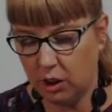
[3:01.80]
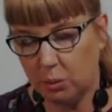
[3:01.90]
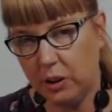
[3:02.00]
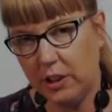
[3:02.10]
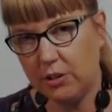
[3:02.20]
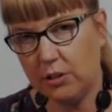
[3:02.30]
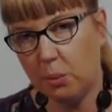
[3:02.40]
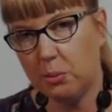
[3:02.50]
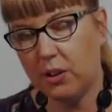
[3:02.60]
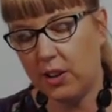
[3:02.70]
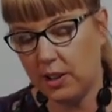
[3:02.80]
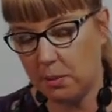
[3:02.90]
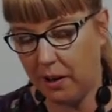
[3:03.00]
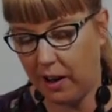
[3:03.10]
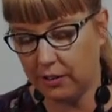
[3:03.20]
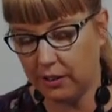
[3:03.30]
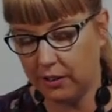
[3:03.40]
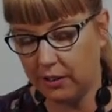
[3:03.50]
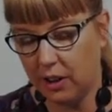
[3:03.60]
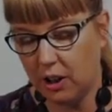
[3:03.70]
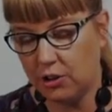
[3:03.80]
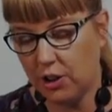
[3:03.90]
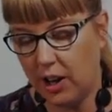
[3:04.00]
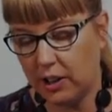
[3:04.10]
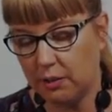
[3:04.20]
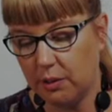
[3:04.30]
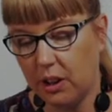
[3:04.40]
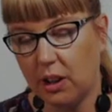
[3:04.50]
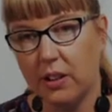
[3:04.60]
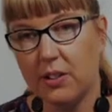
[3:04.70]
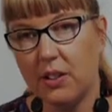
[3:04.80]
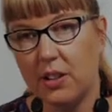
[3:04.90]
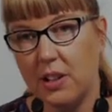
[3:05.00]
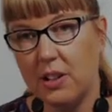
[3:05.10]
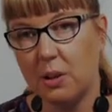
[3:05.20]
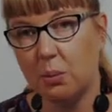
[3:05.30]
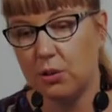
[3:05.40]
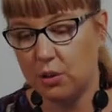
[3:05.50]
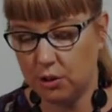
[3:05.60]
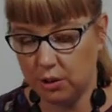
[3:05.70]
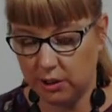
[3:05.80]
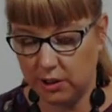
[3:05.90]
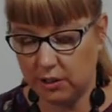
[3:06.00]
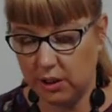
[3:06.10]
When he stopped to think about it, Charlie realised that India was not on his